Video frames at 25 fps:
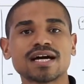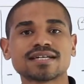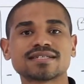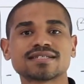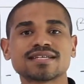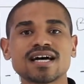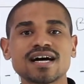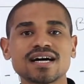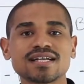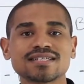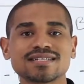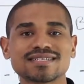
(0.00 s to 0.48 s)

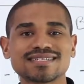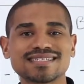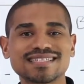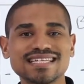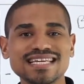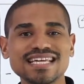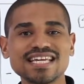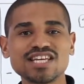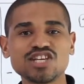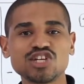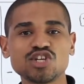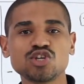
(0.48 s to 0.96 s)
DUNS,
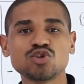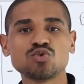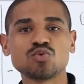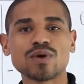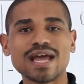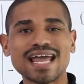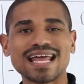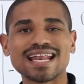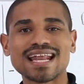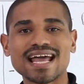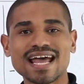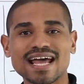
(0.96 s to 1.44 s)

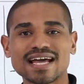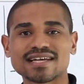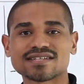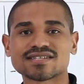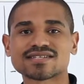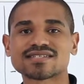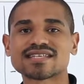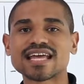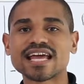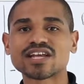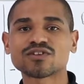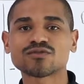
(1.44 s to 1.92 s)
D-U-N-S,
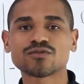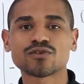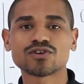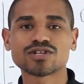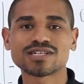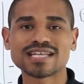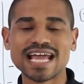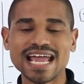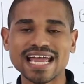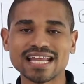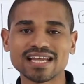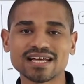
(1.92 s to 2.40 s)
stands for
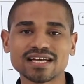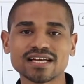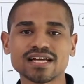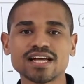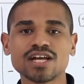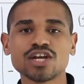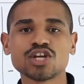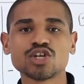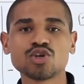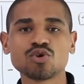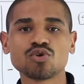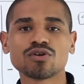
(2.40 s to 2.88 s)
Data
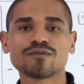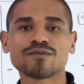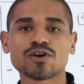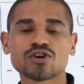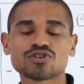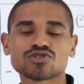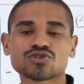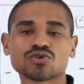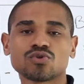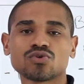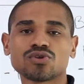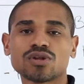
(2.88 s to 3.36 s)

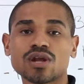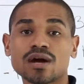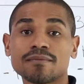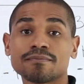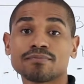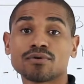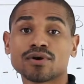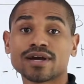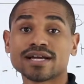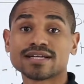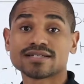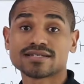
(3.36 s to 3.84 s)
Universal
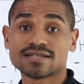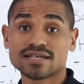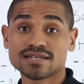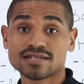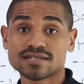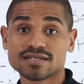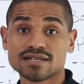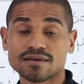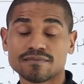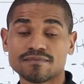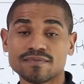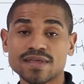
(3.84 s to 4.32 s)
Numbering
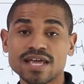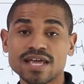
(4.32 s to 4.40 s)
System.